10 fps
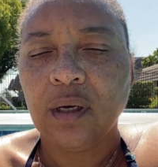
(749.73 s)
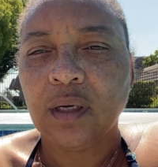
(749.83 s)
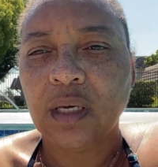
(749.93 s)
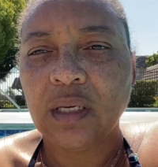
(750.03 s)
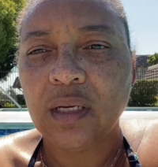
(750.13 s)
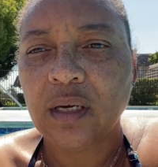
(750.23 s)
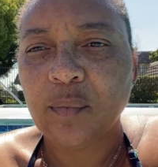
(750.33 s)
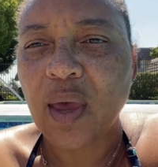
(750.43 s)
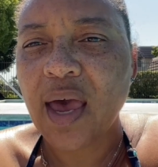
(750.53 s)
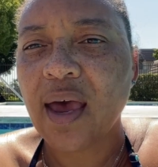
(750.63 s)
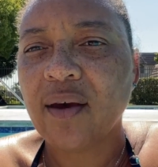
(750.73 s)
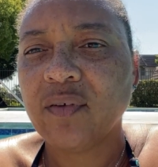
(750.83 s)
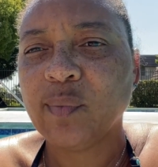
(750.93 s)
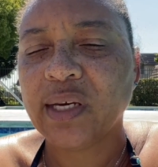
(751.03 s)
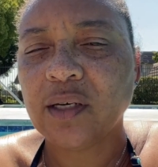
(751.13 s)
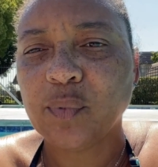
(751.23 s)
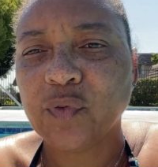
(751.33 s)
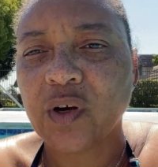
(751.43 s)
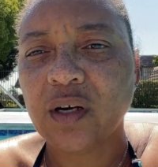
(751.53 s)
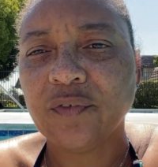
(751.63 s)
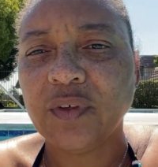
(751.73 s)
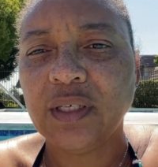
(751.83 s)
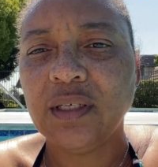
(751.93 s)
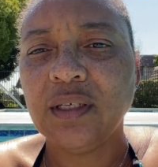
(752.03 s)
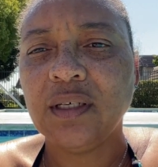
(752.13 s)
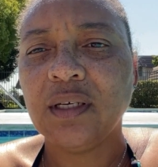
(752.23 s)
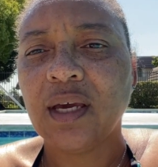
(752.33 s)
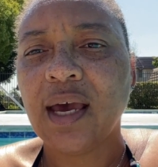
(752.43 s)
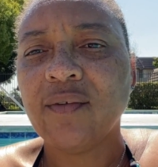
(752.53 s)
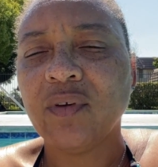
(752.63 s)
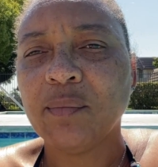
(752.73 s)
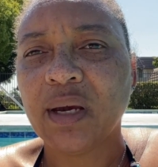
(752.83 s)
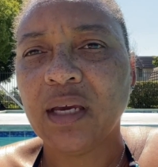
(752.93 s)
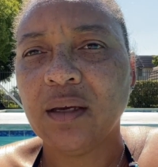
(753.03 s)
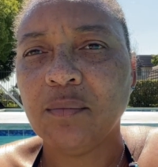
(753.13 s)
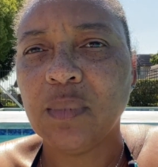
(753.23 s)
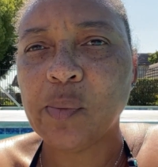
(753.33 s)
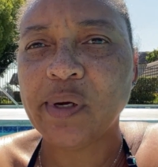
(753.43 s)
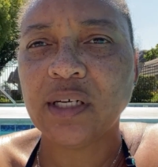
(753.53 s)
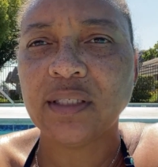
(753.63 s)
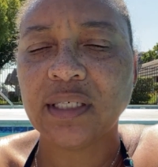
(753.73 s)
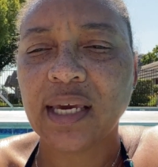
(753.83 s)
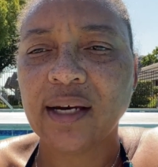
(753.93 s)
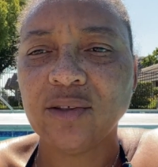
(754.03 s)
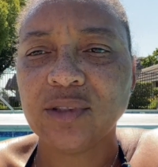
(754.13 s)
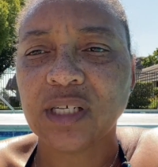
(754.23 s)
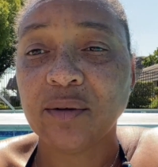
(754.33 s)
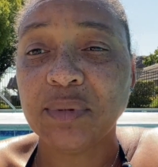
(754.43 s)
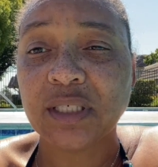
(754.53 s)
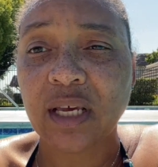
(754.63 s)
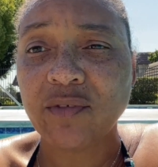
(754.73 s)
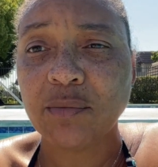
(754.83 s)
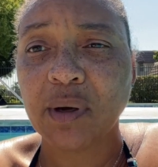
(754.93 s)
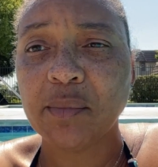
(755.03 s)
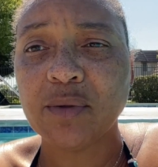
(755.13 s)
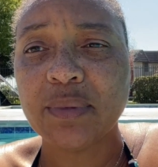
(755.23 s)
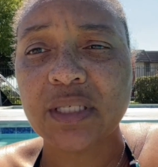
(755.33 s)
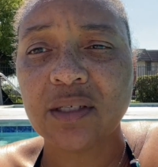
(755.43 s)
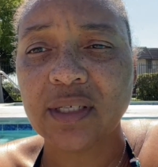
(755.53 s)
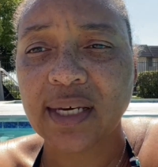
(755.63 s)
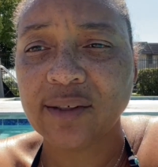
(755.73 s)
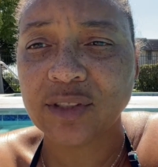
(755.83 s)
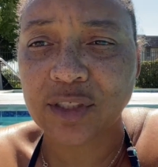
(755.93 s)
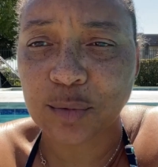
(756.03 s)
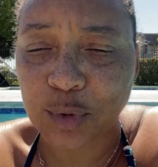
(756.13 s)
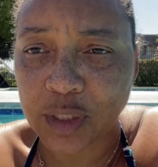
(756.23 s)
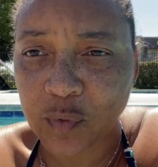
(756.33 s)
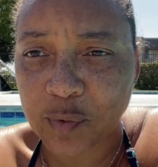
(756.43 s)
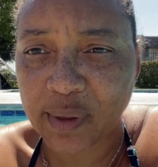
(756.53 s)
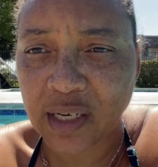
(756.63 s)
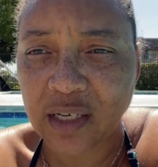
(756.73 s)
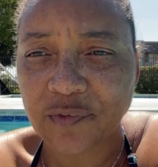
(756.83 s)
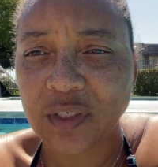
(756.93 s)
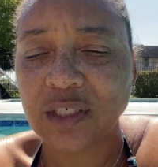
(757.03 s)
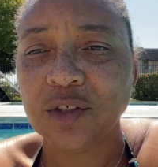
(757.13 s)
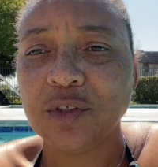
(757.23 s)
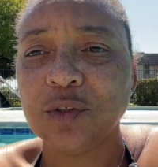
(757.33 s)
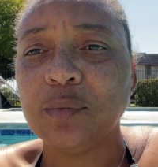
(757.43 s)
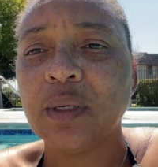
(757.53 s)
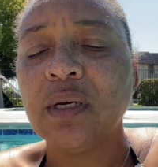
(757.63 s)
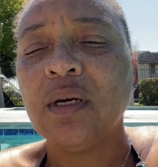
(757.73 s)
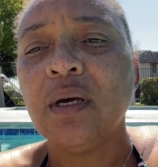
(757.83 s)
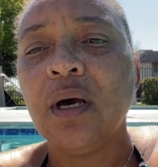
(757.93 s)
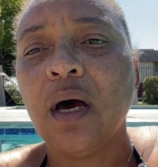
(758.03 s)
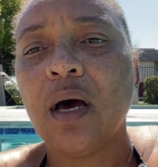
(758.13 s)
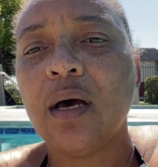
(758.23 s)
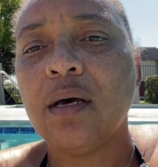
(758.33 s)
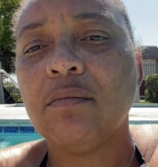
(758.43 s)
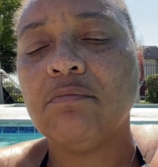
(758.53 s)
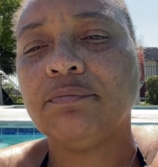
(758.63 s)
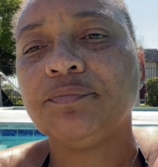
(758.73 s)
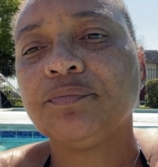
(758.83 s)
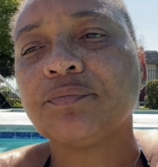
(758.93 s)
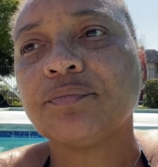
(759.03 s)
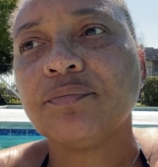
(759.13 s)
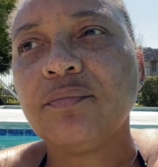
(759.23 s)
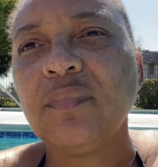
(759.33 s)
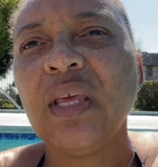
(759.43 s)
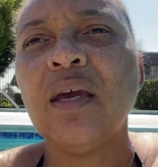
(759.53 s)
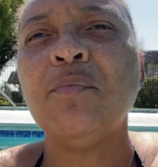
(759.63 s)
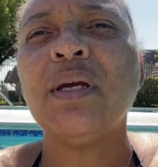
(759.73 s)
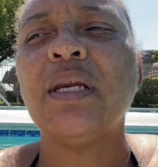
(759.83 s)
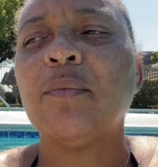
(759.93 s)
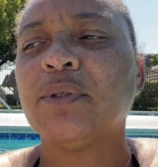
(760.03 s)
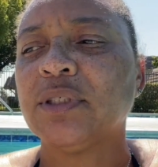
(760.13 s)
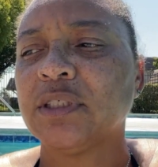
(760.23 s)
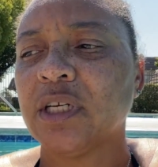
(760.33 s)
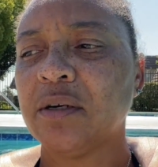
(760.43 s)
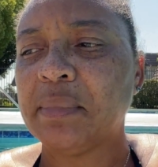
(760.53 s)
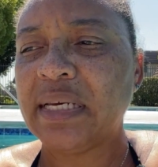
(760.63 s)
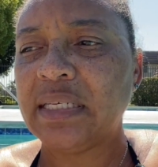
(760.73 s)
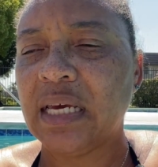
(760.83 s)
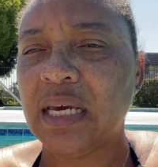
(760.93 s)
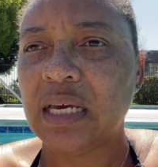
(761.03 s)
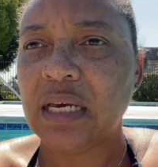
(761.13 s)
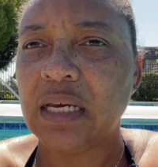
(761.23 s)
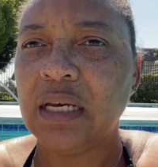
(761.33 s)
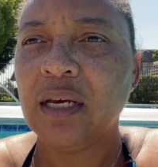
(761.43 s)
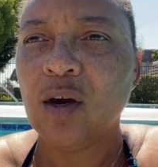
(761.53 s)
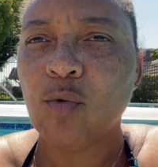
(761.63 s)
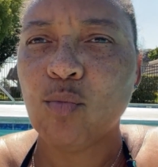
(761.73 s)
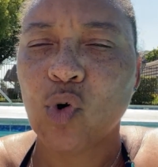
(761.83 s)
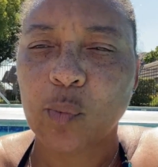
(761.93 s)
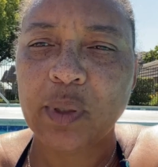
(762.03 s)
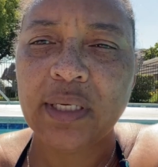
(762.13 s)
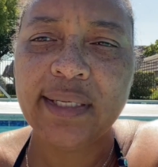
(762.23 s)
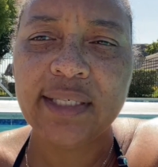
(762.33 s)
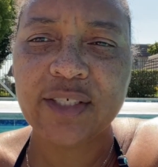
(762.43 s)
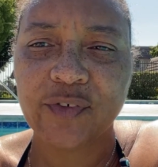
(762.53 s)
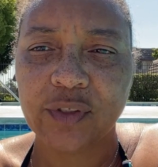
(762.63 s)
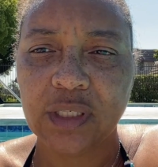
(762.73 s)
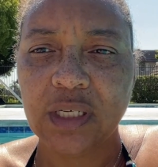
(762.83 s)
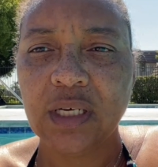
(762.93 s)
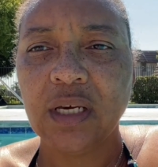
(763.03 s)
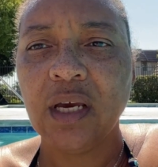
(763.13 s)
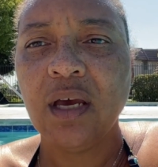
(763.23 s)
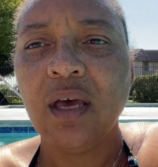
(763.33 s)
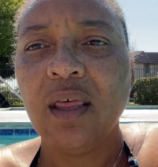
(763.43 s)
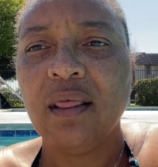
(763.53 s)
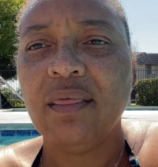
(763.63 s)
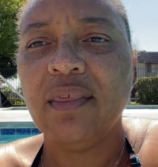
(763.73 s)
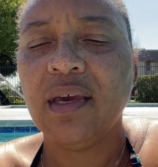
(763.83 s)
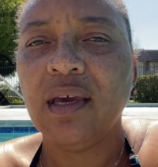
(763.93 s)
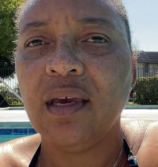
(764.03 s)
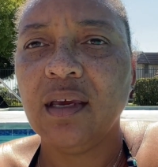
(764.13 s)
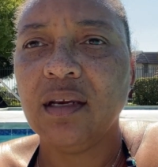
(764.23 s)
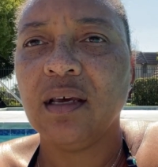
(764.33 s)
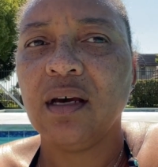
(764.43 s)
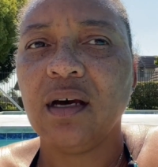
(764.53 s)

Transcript: getting up, having my cup of coffee, having my moment on the couch. I miss having my moments on the couch in the morning with my coffee and YouTube, and being able to start my day more peacefully than